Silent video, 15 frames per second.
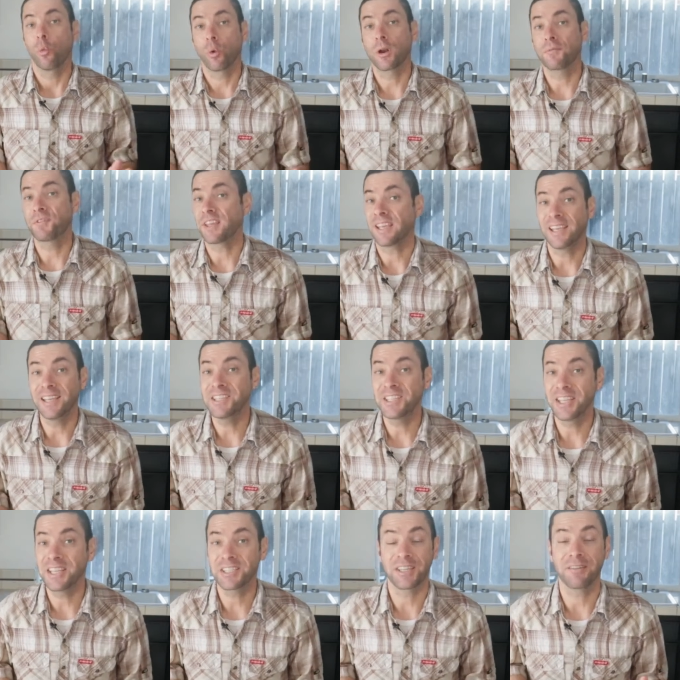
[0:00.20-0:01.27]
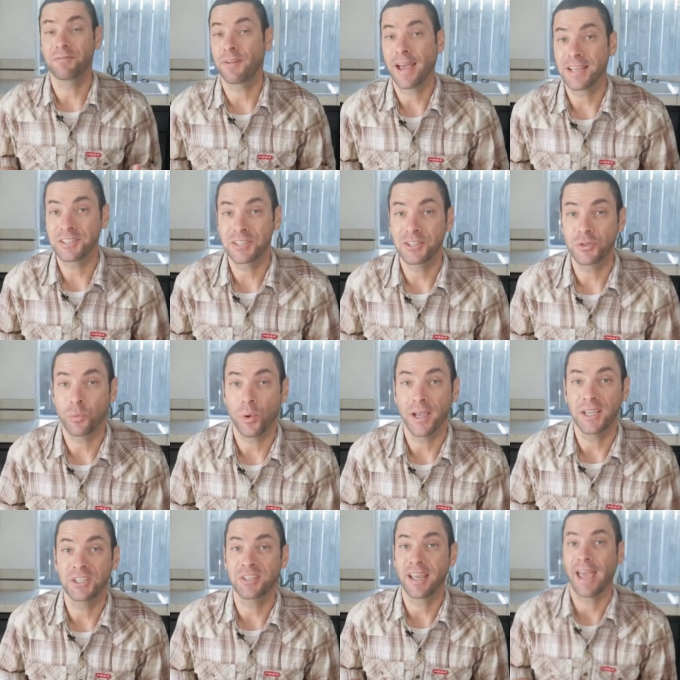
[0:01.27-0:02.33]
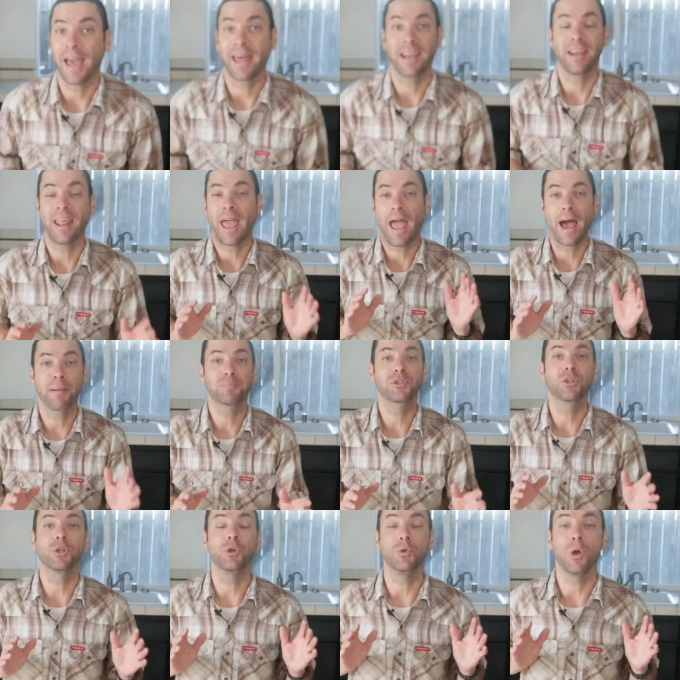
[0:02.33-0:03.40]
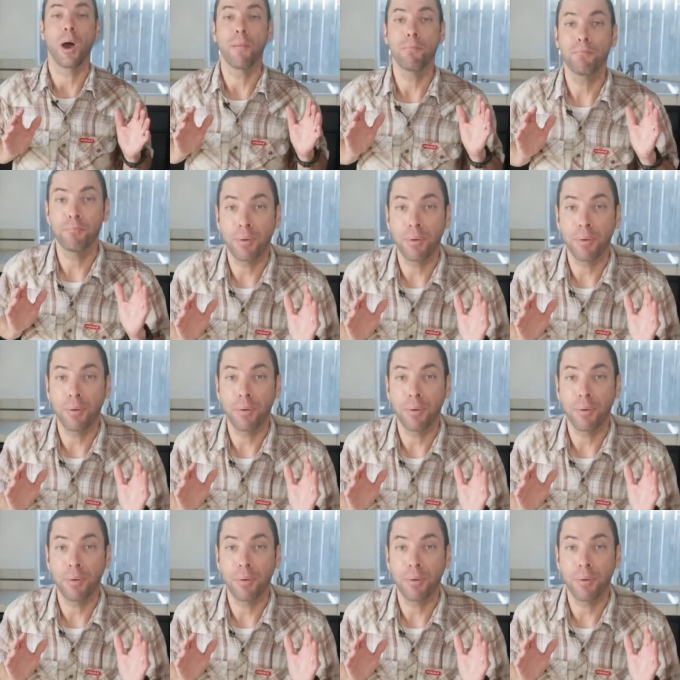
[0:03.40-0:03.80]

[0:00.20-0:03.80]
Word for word: One of the easiest and fastest ways to add an absolute